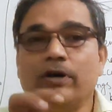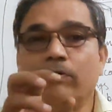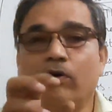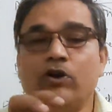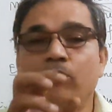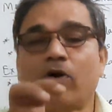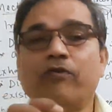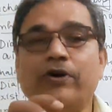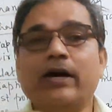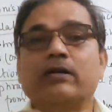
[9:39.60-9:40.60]
volume
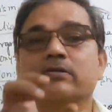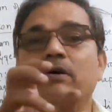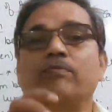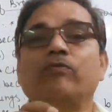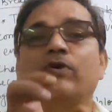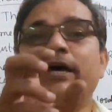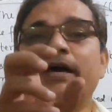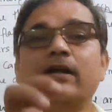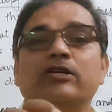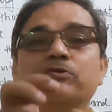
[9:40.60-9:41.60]
of air. Some
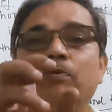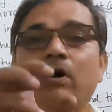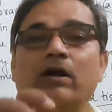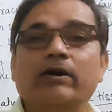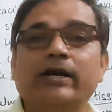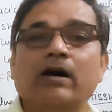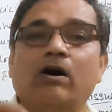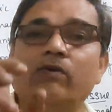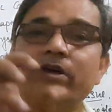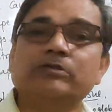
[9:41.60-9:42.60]
air is
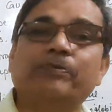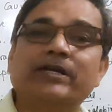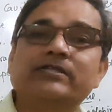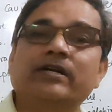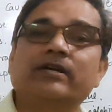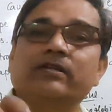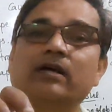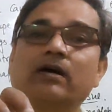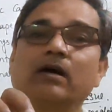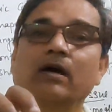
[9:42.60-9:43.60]
always present in
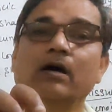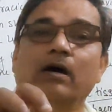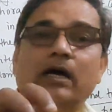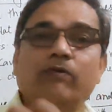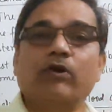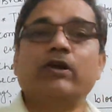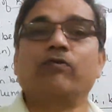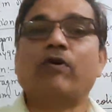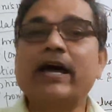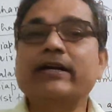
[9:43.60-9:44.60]
the
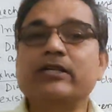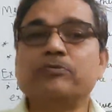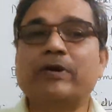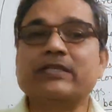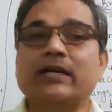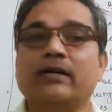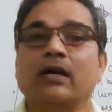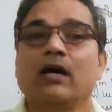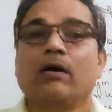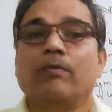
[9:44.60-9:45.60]
alveoli. Why it is
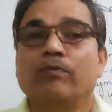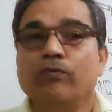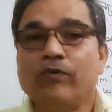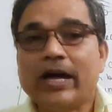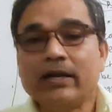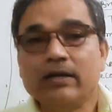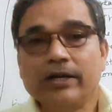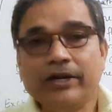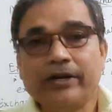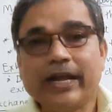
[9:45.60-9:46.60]
present?
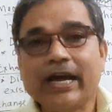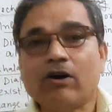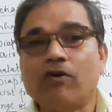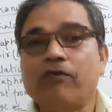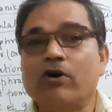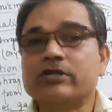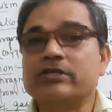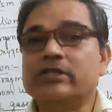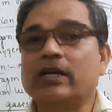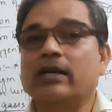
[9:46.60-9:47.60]
When intake of
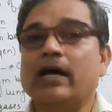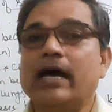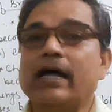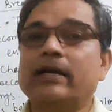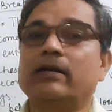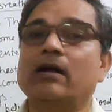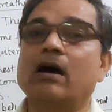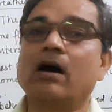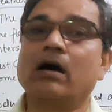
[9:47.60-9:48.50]
oxygen and